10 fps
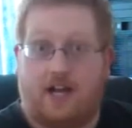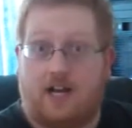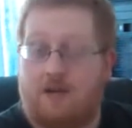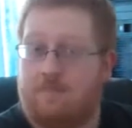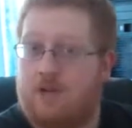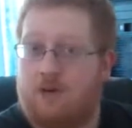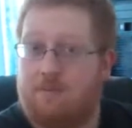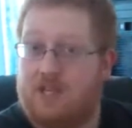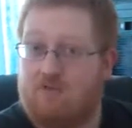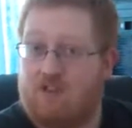I'm not a
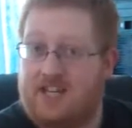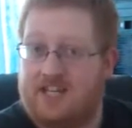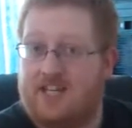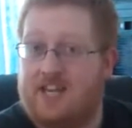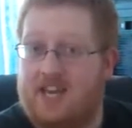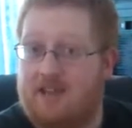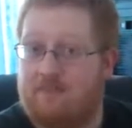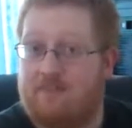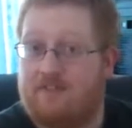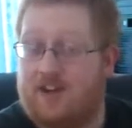big racing
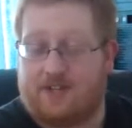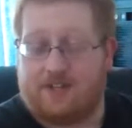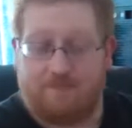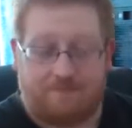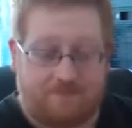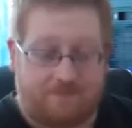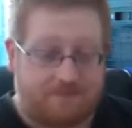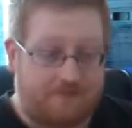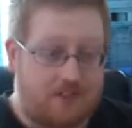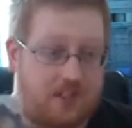game fan.
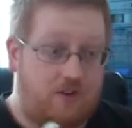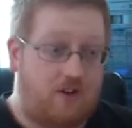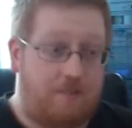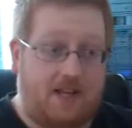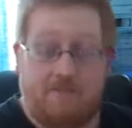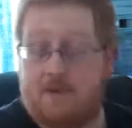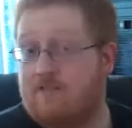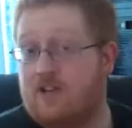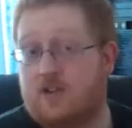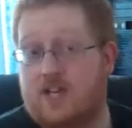I played
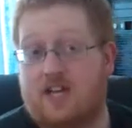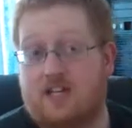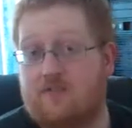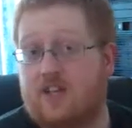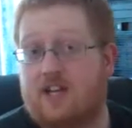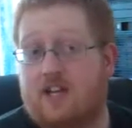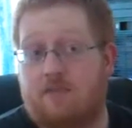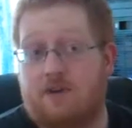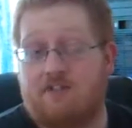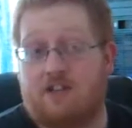Mario Kart, love the hell out
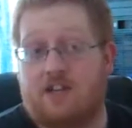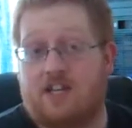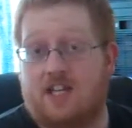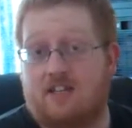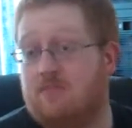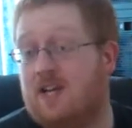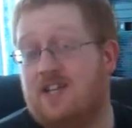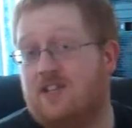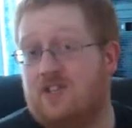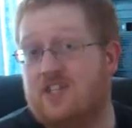of Mario Kart games, but
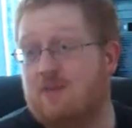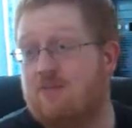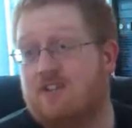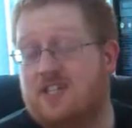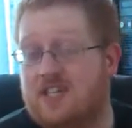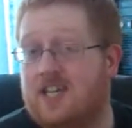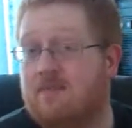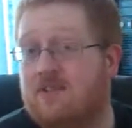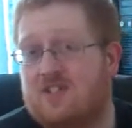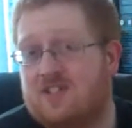any other type of racing game,
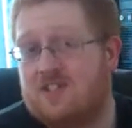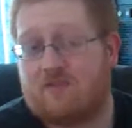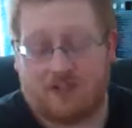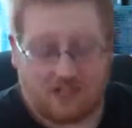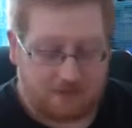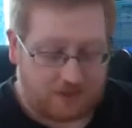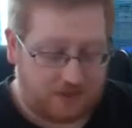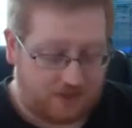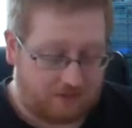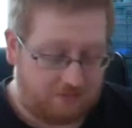just not really
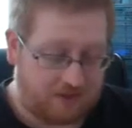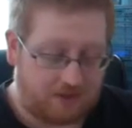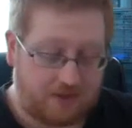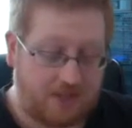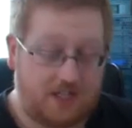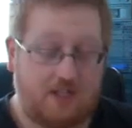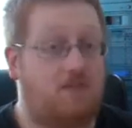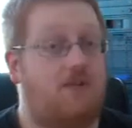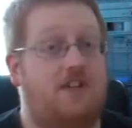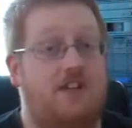bothered. But this
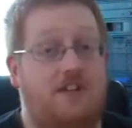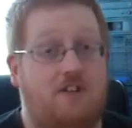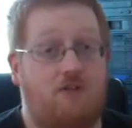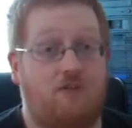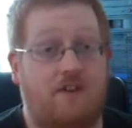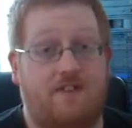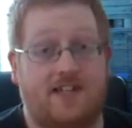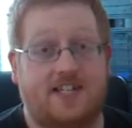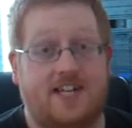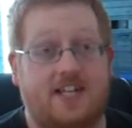one is truly
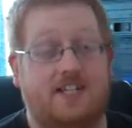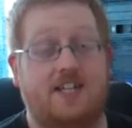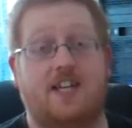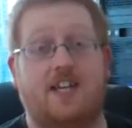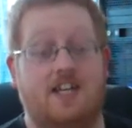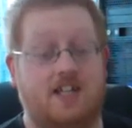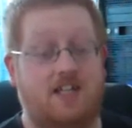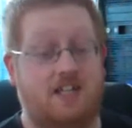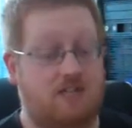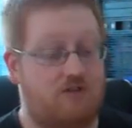fantastic. It
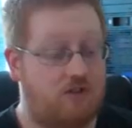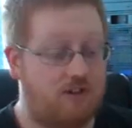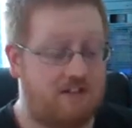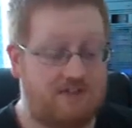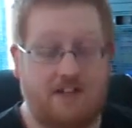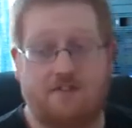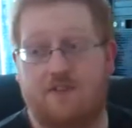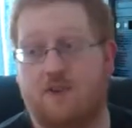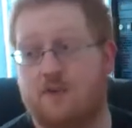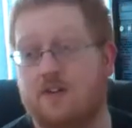is extraordinarily
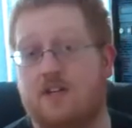fun.